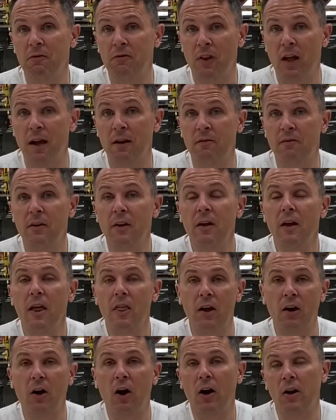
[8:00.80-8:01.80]
life,
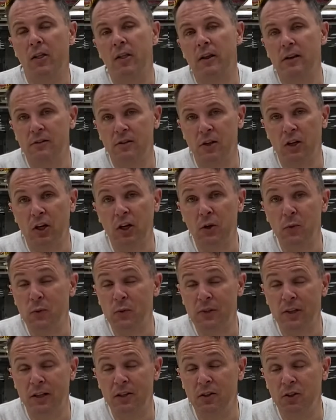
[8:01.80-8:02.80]
there are things that are gonna
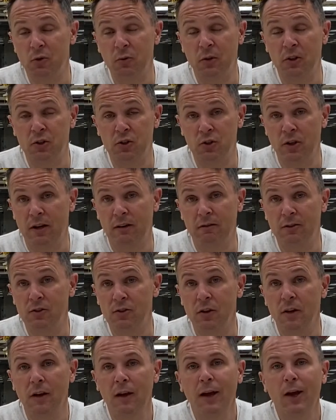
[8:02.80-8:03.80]
present you with a challenge.
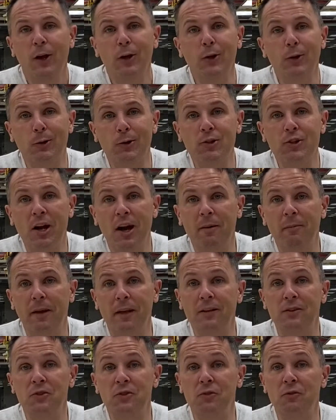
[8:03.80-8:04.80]
Your job
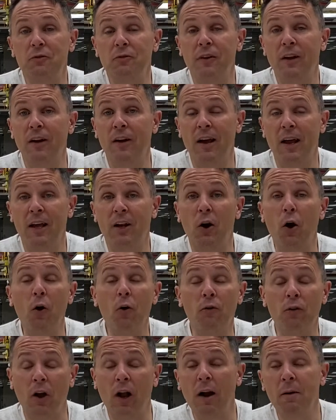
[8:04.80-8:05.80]
is to figure out how to
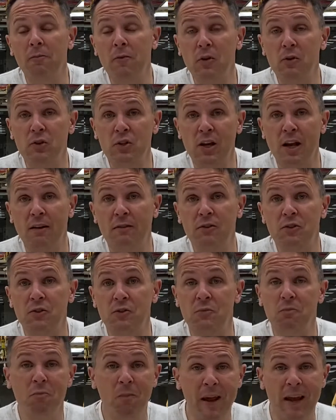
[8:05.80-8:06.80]
overcome those challenges,
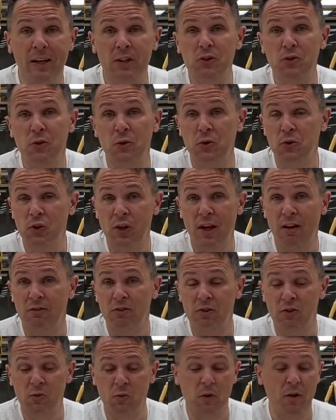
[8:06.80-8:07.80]
manage those
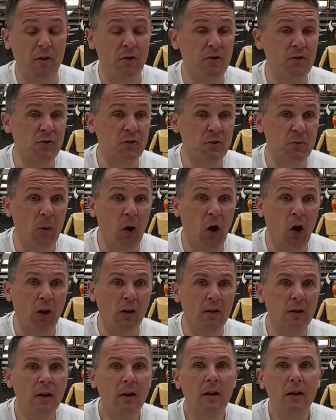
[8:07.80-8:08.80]
challenges, whether they're
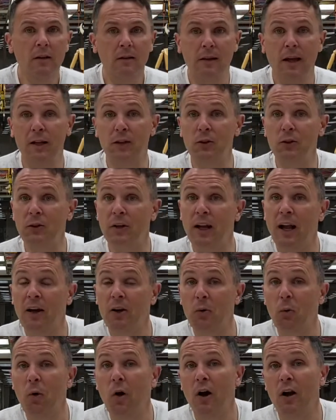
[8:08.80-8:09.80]
small, like learning how to
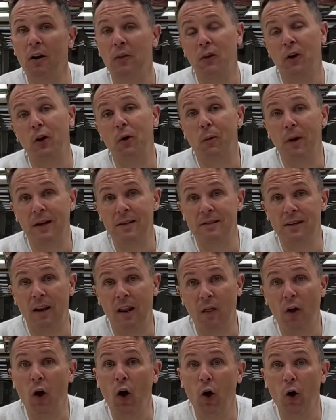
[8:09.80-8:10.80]
walk on the correct side of
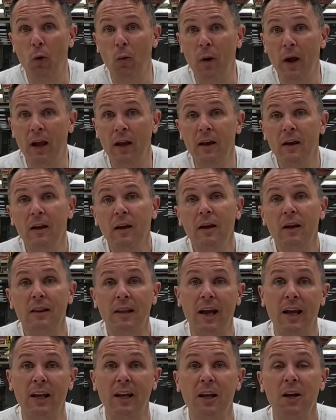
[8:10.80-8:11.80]
a hallway,
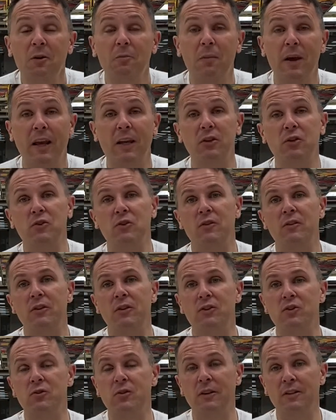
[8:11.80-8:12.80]
like making sure that
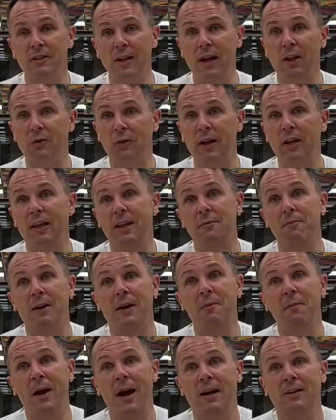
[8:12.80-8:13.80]
you can tolerate keeping a
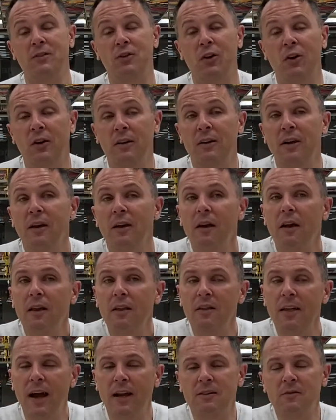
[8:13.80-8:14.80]
mask on.
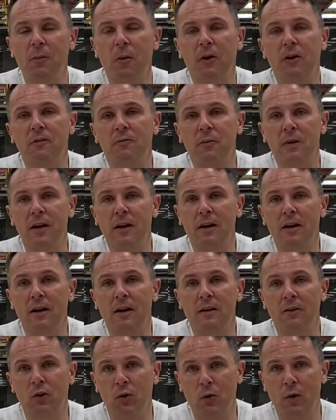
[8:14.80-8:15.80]
That's part of being
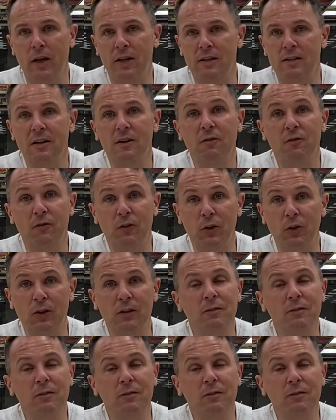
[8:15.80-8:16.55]
gritful,